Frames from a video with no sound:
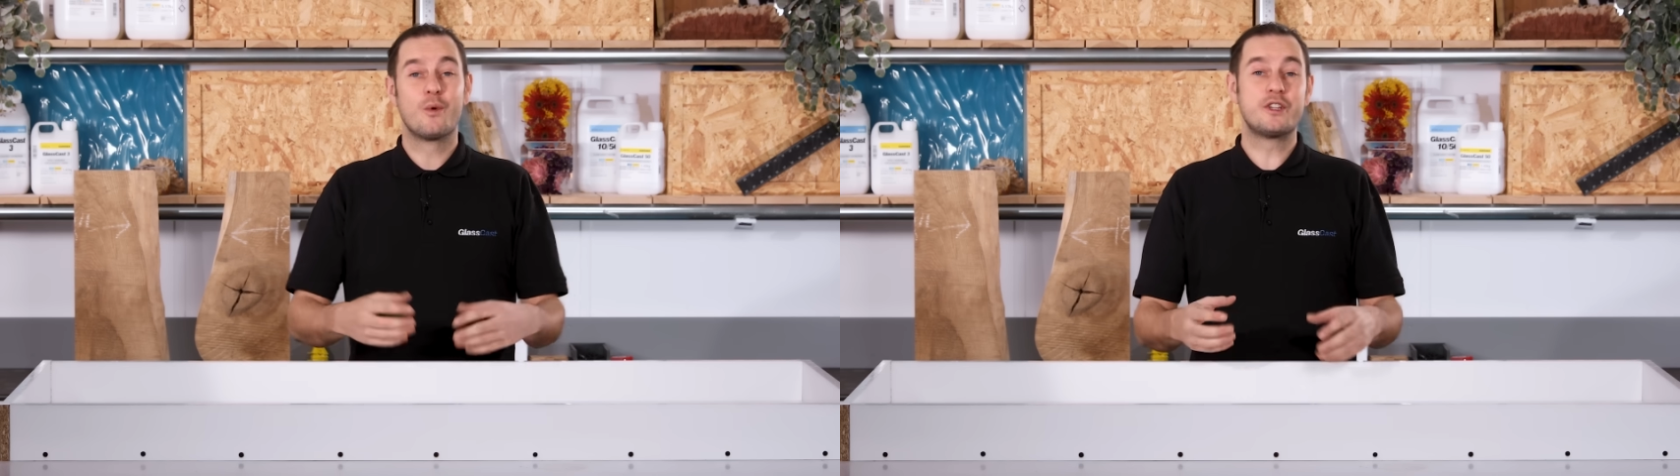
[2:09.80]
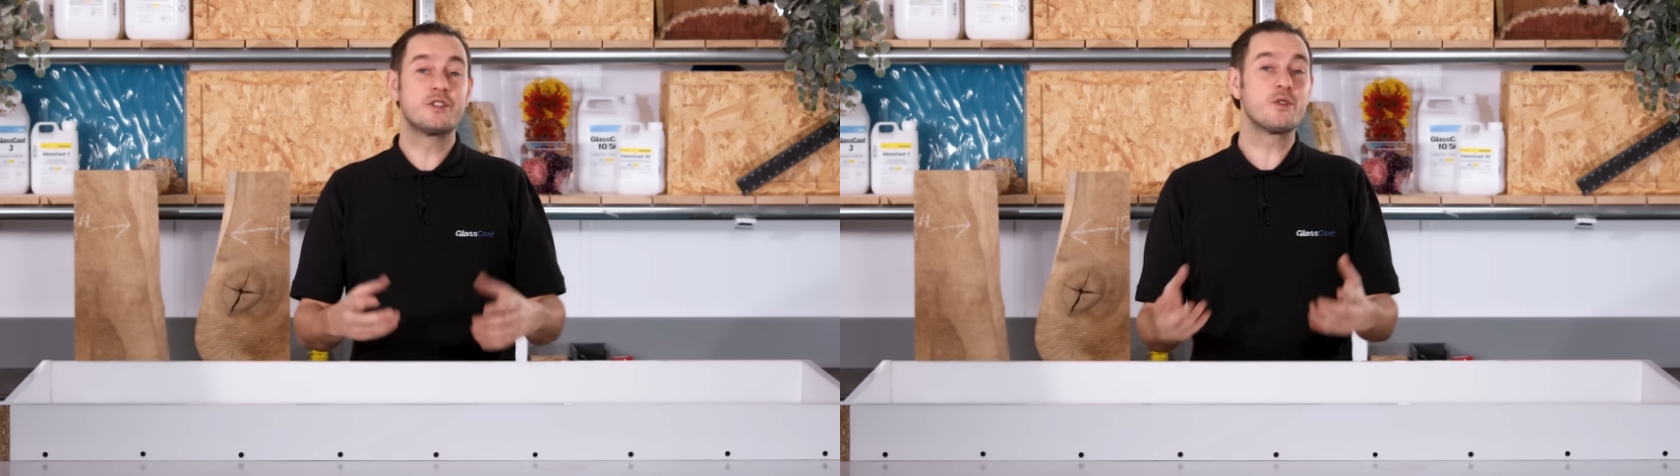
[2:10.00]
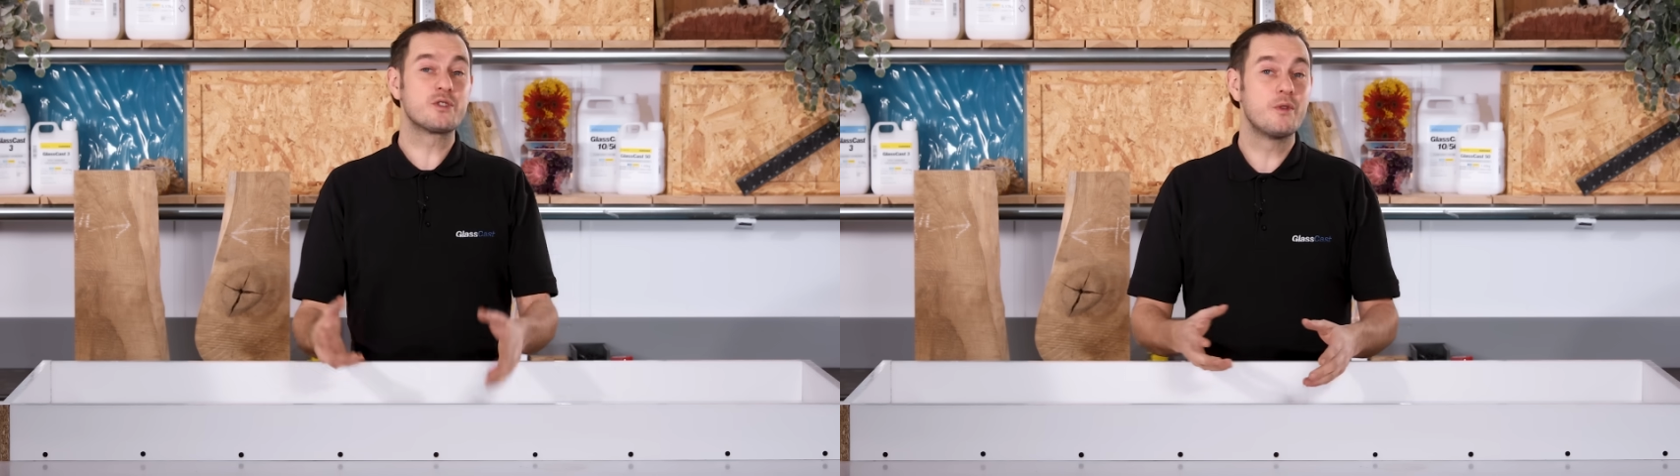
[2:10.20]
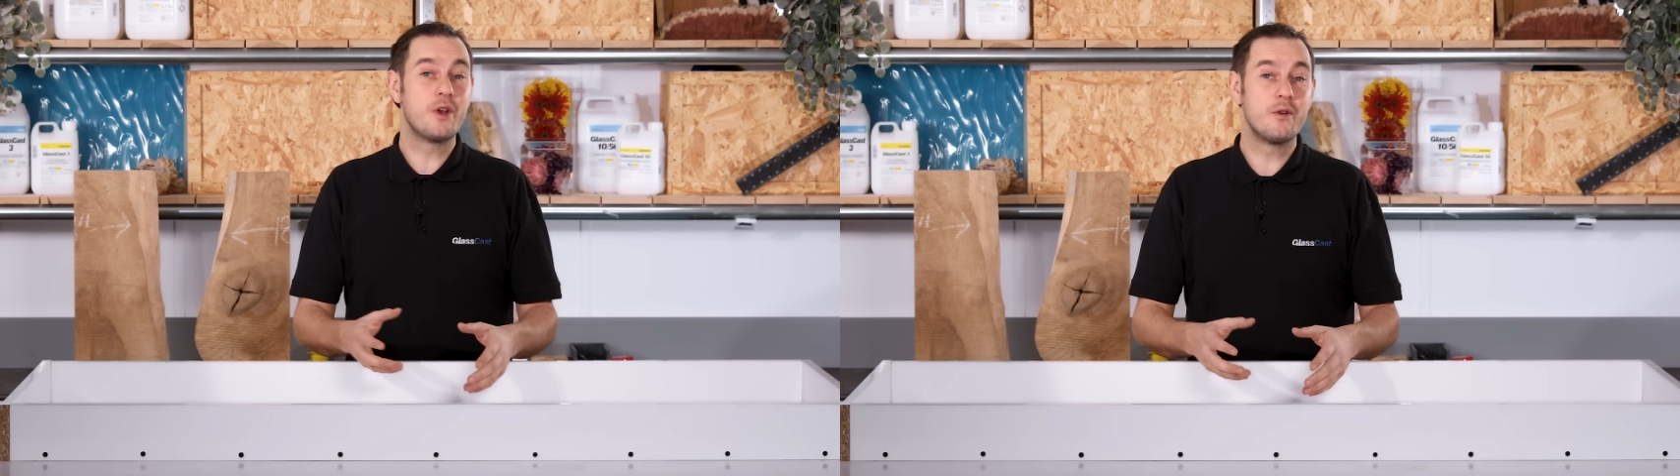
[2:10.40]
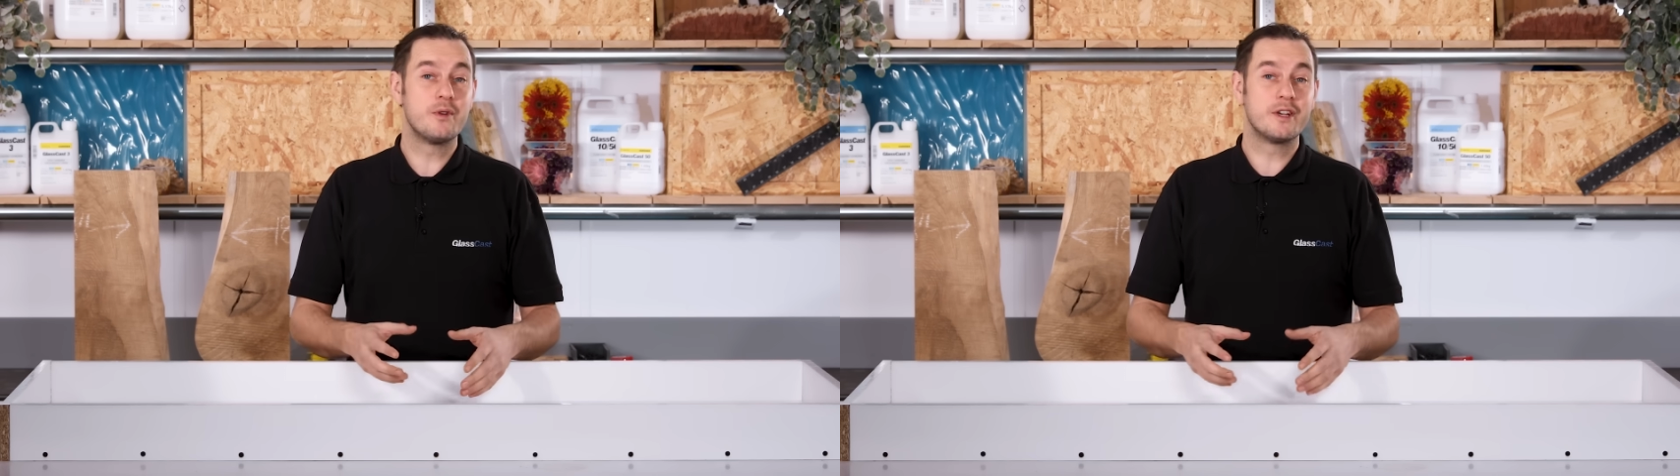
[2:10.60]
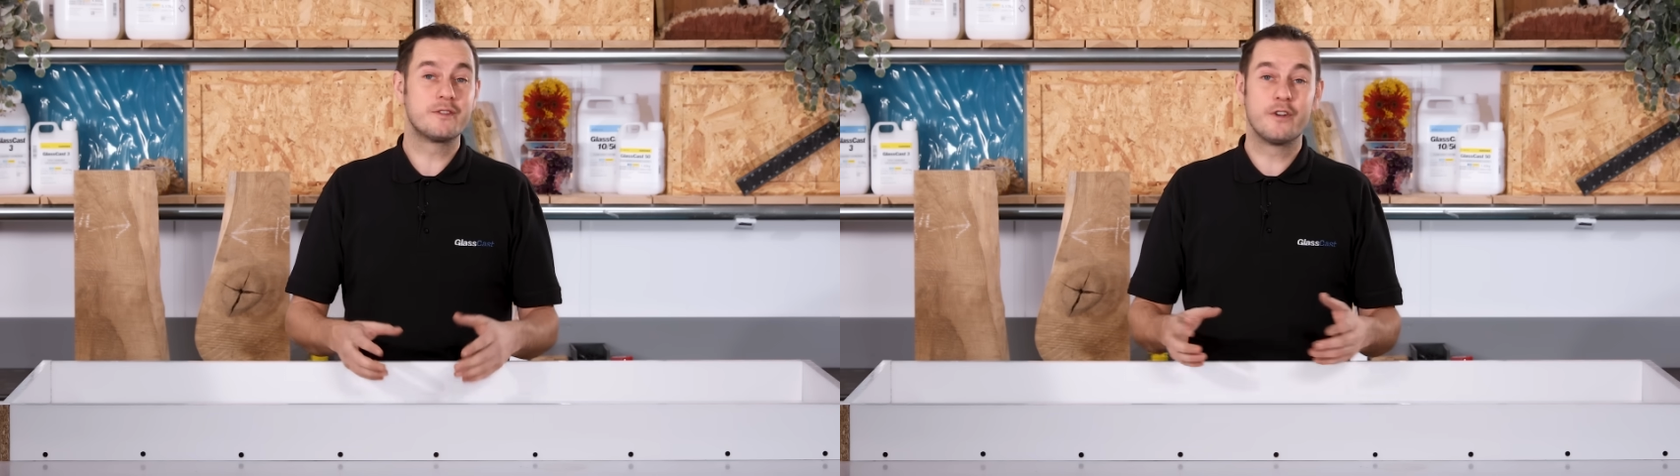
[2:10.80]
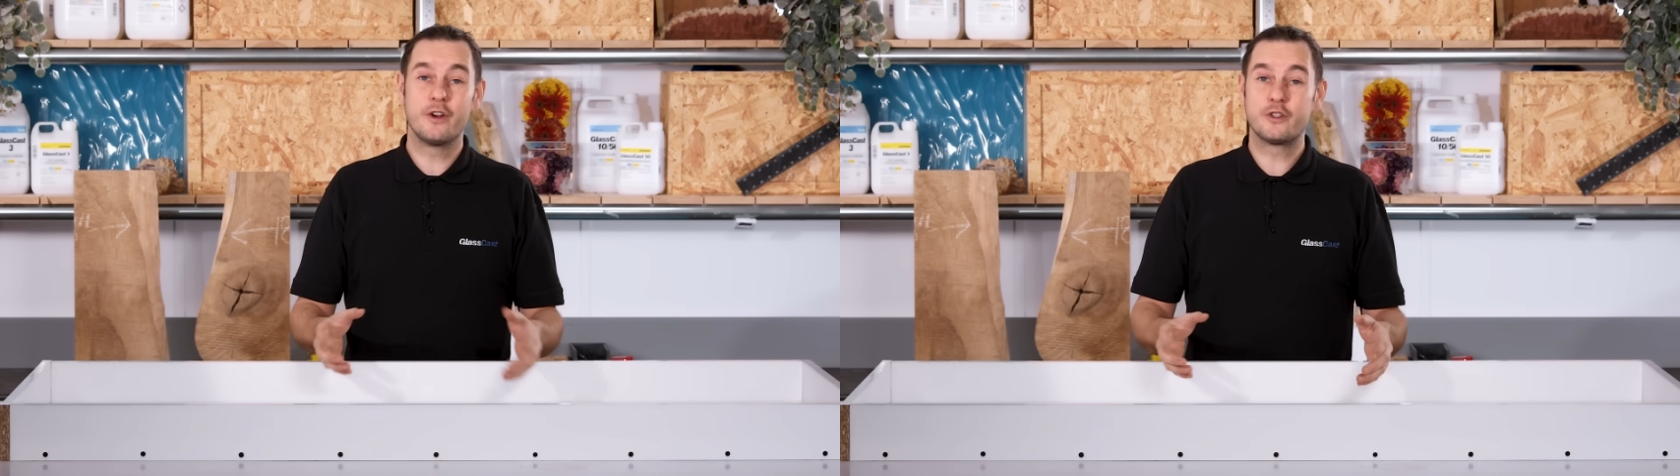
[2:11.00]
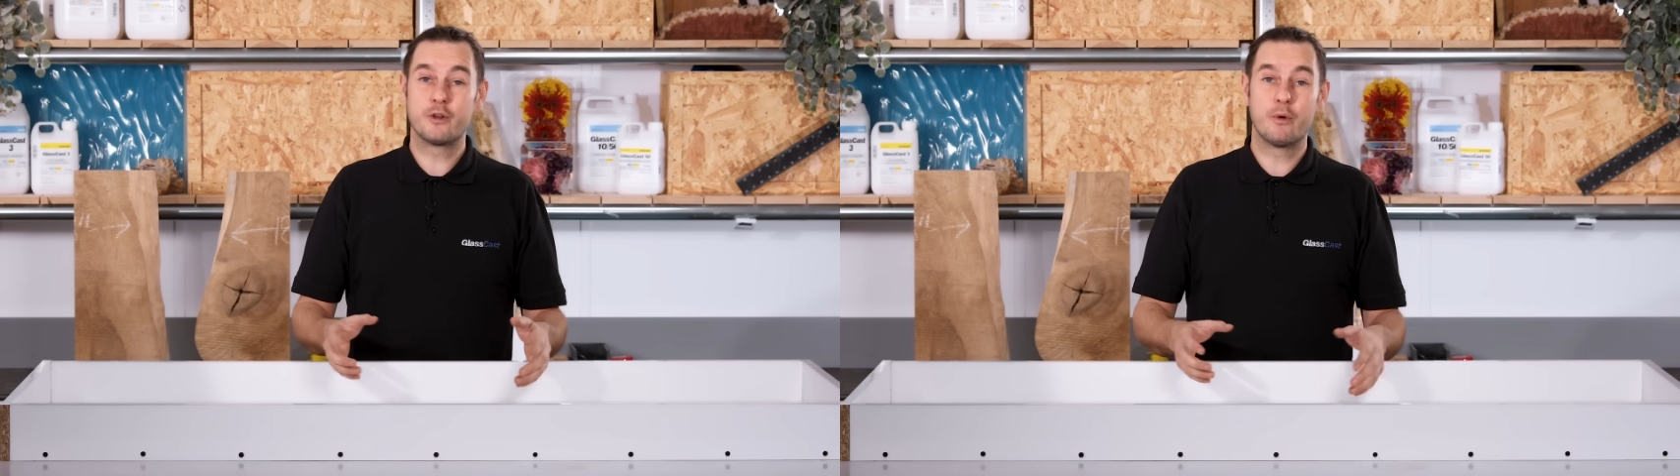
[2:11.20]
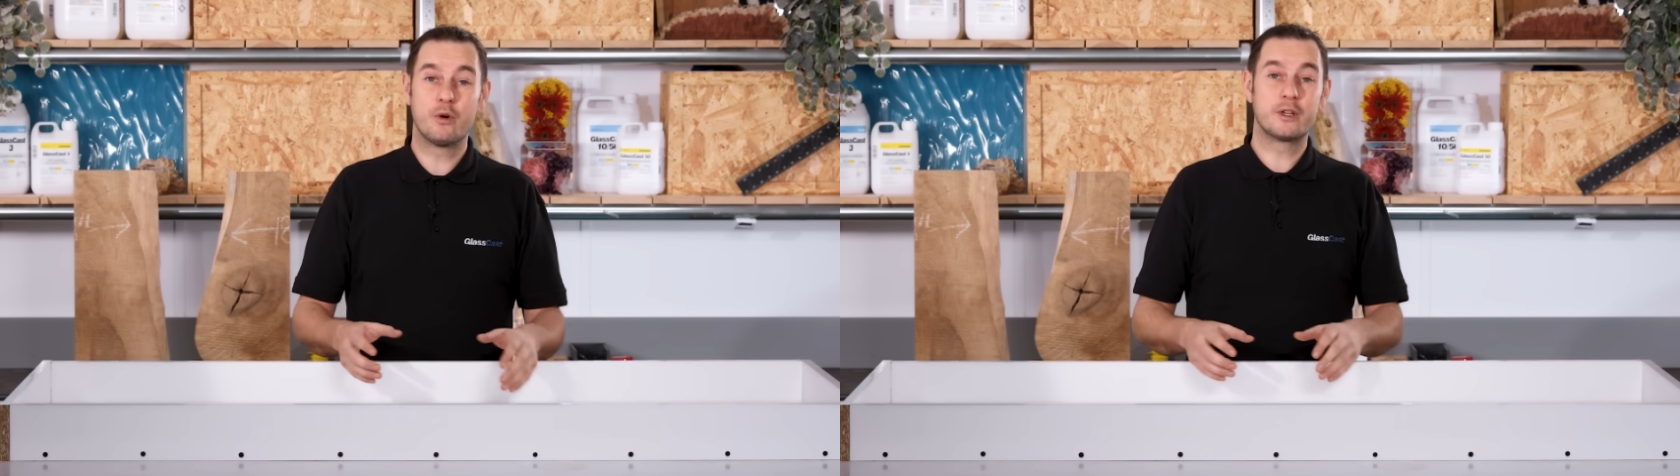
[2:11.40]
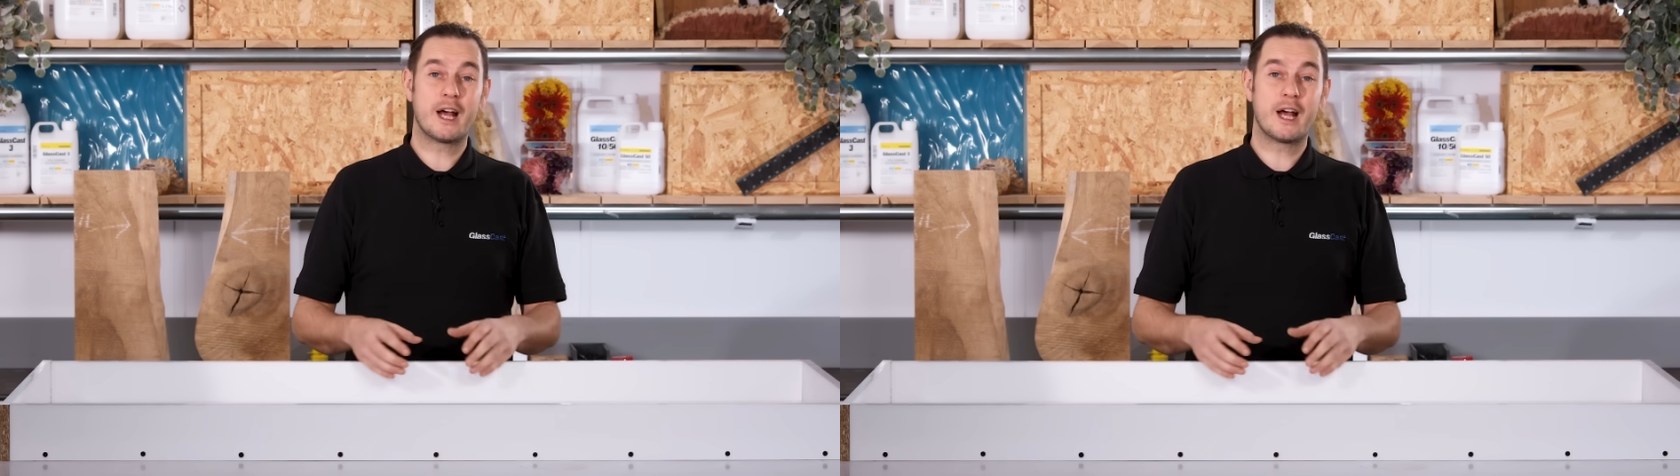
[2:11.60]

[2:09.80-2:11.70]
which is also known as furniture board